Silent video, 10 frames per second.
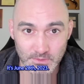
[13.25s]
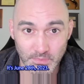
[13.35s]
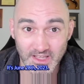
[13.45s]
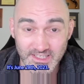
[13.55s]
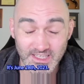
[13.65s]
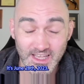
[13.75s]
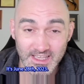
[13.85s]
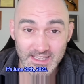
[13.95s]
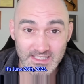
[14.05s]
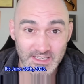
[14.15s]
Plus,
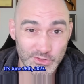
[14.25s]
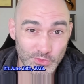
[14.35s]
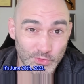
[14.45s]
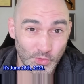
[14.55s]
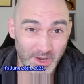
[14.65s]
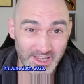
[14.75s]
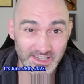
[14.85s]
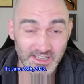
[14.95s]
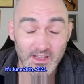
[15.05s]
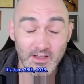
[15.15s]
is
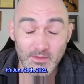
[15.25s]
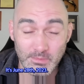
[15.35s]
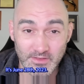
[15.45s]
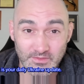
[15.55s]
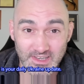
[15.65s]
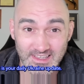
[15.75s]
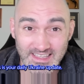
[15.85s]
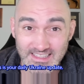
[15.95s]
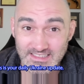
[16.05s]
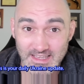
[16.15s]
Ukraine pivoting
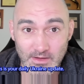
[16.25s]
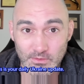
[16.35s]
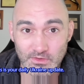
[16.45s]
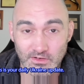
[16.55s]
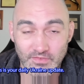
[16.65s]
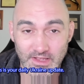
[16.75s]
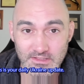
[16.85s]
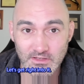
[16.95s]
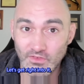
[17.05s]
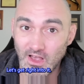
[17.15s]
its
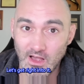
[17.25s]
counteroffensive?